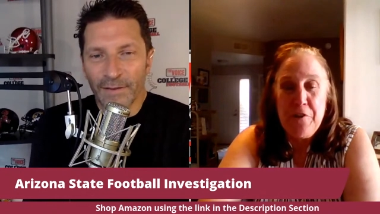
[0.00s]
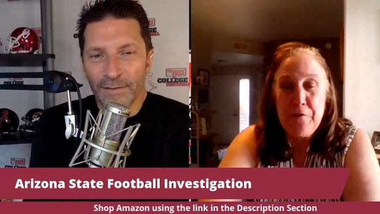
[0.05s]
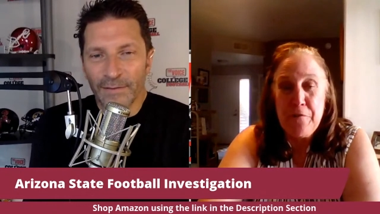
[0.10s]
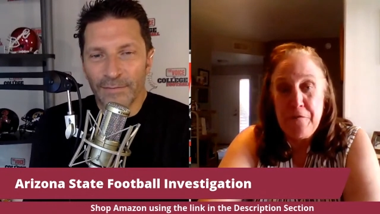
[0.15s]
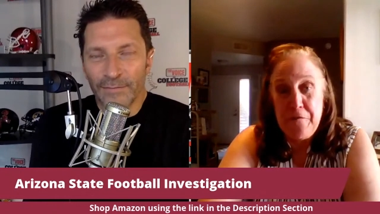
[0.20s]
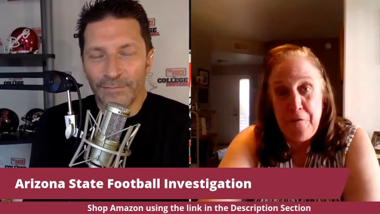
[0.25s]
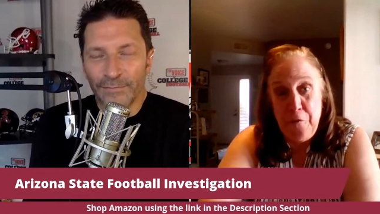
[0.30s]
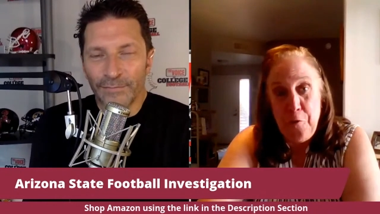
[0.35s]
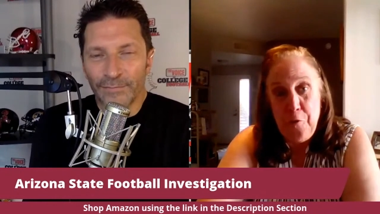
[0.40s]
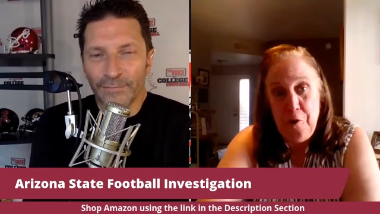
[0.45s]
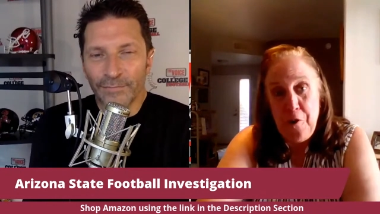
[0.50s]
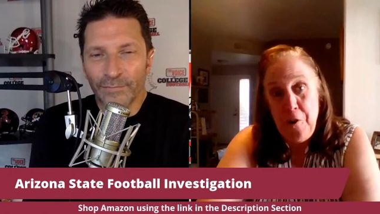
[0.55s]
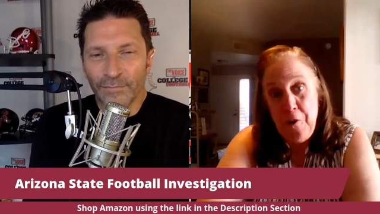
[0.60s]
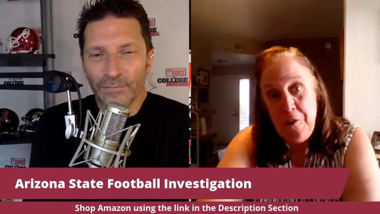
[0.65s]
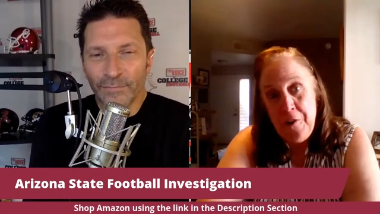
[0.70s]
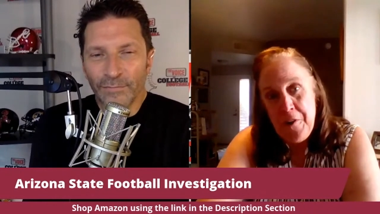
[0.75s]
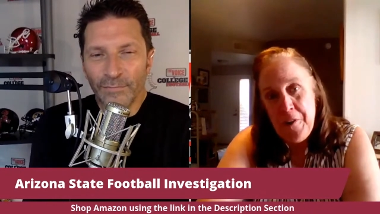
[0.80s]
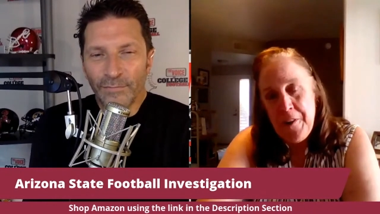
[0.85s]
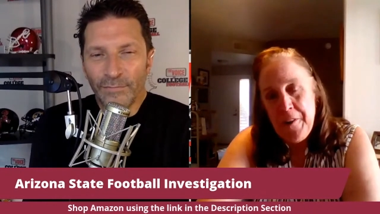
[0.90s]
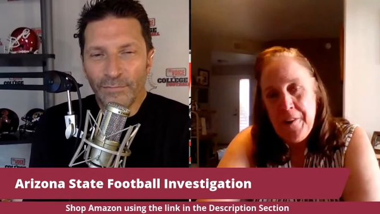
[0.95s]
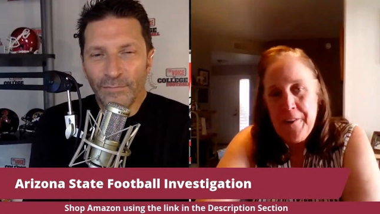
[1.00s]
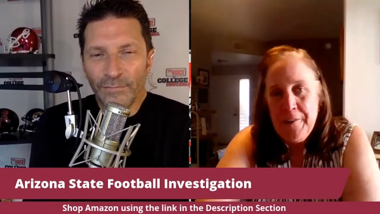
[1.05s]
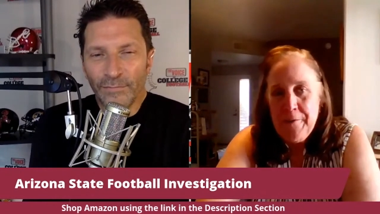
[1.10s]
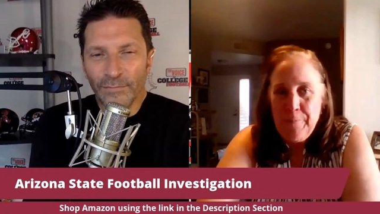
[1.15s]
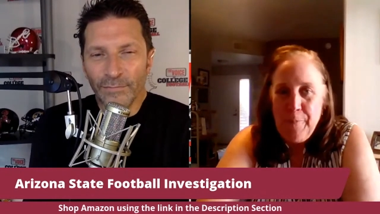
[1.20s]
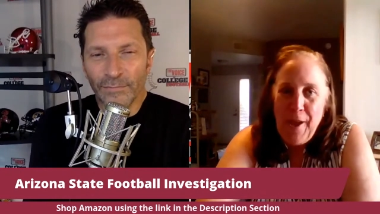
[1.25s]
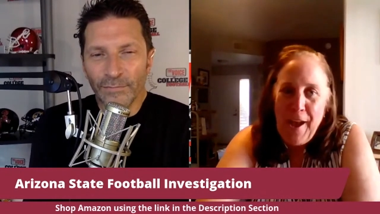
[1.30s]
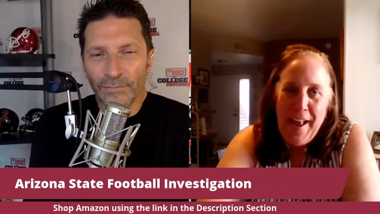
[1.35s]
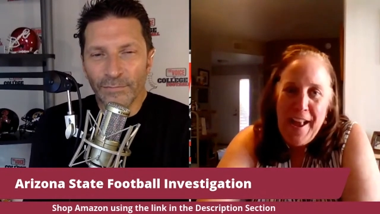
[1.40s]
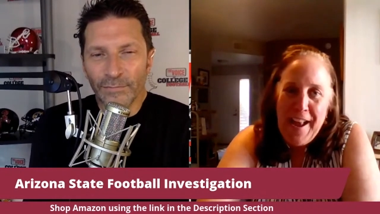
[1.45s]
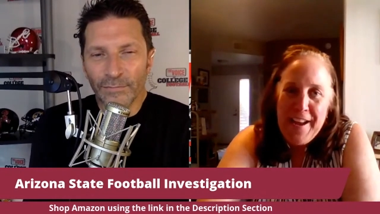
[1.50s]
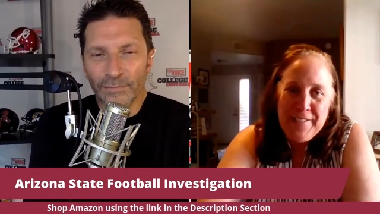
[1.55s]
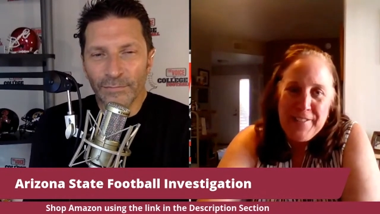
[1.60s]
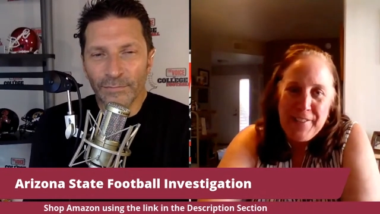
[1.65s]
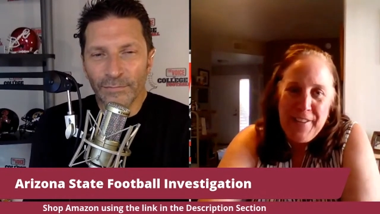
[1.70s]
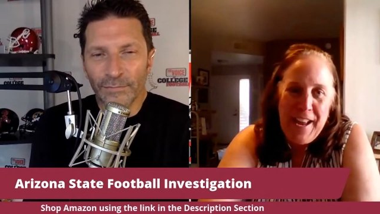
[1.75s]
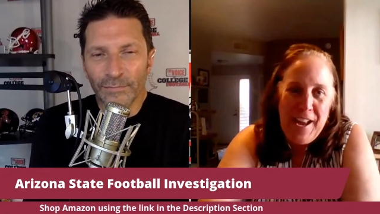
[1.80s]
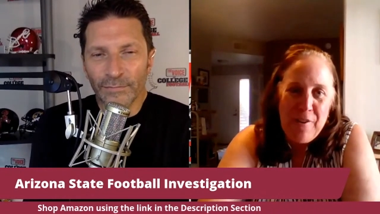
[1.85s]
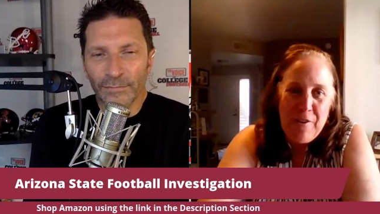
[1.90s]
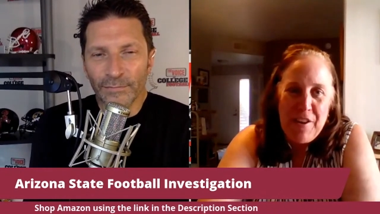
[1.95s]
Speaker 1: Year four, I
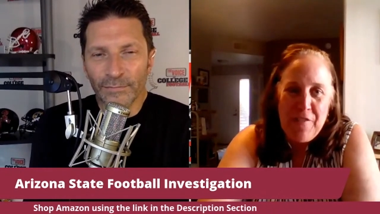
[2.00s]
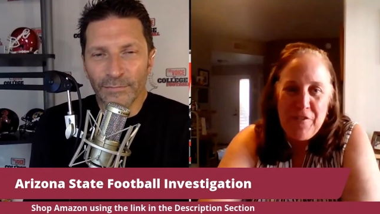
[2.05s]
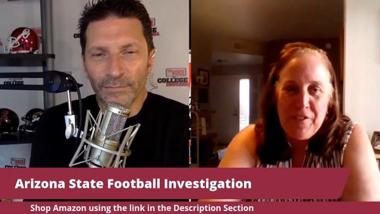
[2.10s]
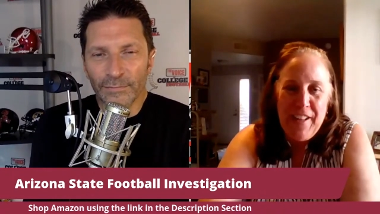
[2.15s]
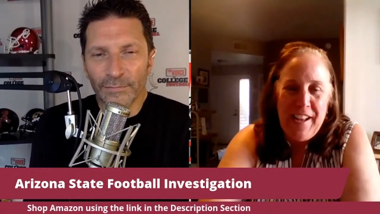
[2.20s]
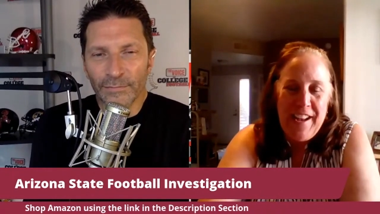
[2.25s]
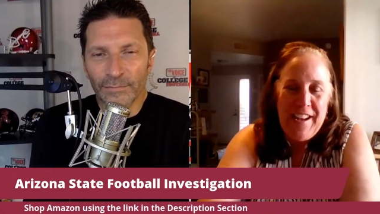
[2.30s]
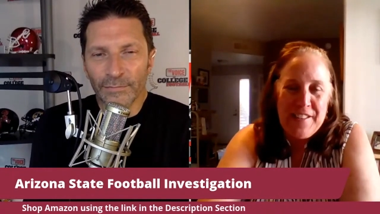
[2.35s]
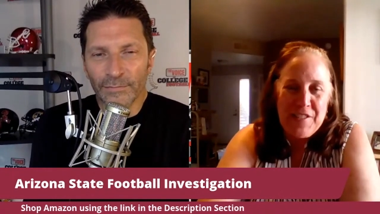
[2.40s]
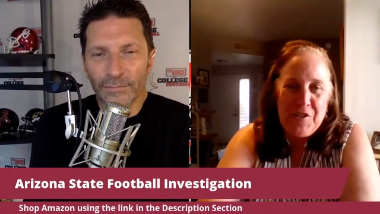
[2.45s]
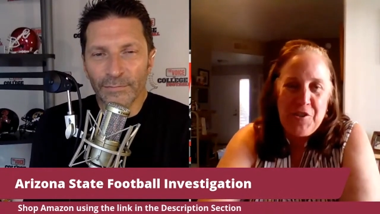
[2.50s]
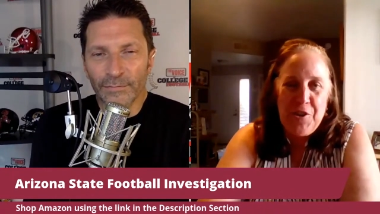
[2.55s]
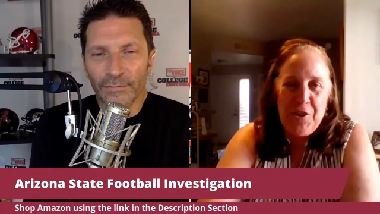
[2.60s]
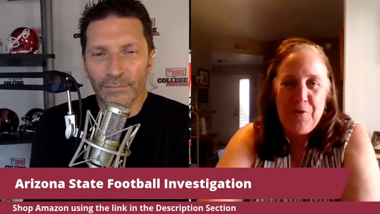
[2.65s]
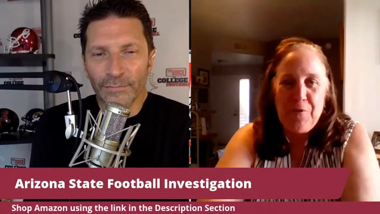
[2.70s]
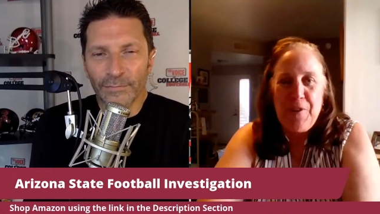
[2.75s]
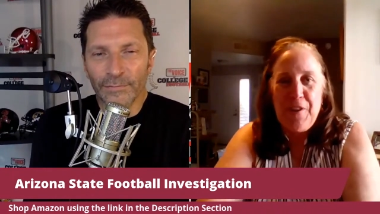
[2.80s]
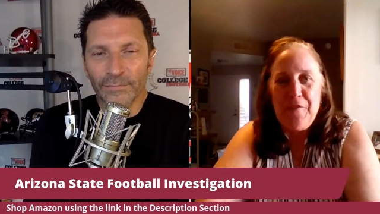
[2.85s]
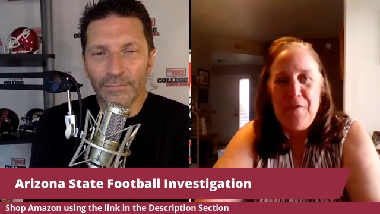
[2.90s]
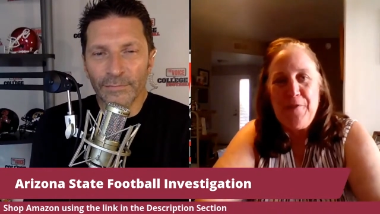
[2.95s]
hate to count even last year,